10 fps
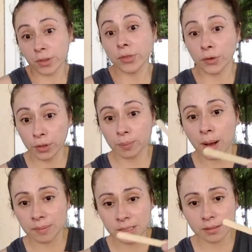third
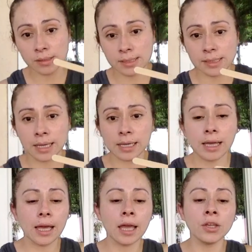popsicle stick,
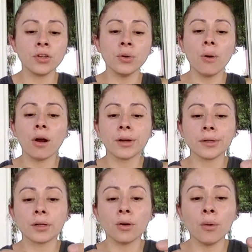and you are
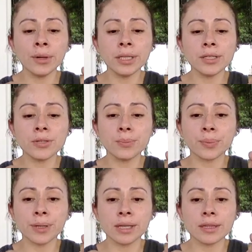going to
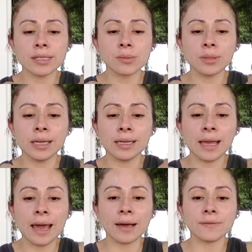break this one in half.